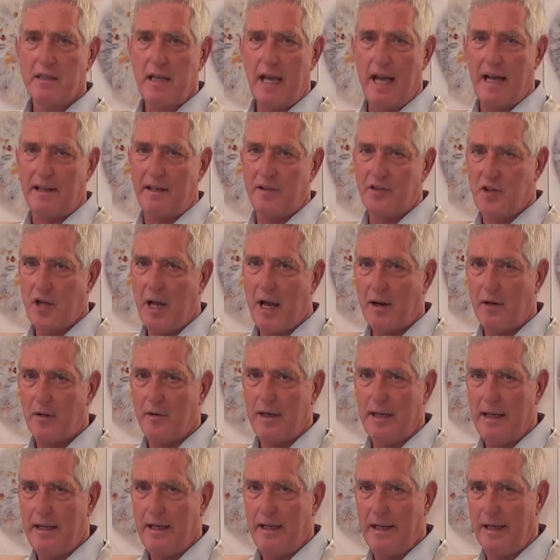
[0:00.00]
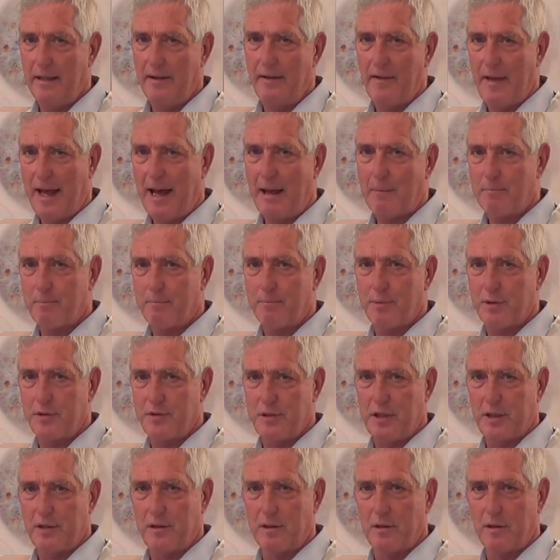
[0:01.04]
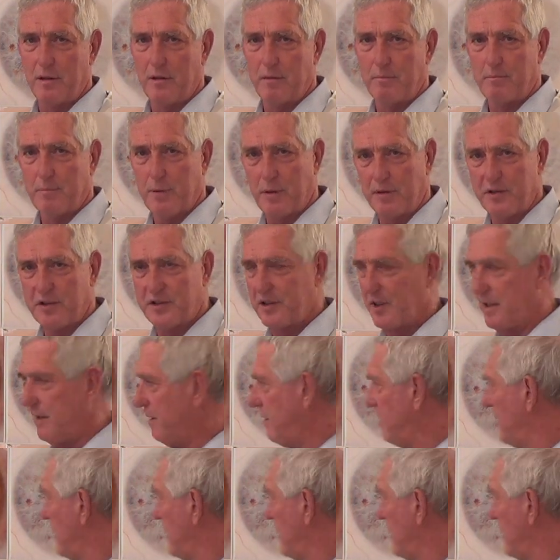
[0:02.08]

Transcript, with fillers: and integrity in that particular person.